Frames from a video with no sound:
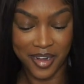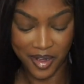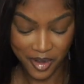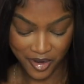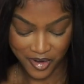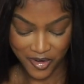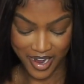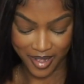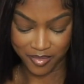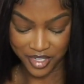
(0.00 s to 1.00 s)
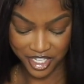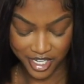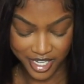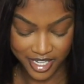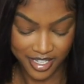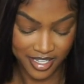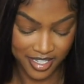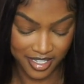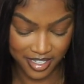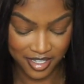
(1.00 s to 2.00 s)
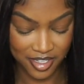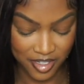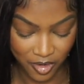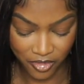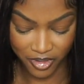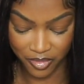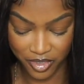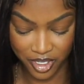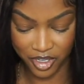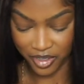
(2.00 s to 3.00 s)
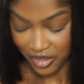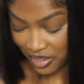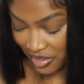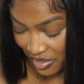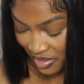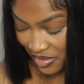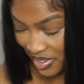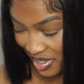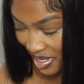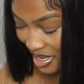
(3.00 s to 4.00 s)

OMG, this is so flipping cute.